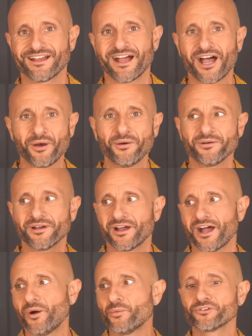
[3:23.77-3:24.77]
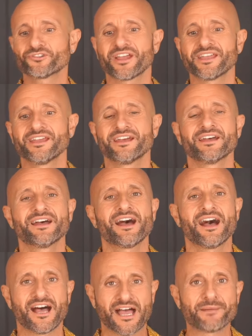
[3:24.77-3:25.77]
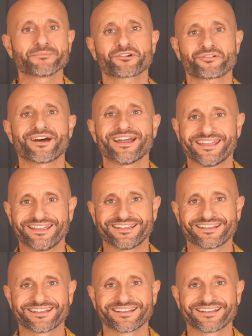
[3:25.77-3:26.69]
How would you say I'm crying?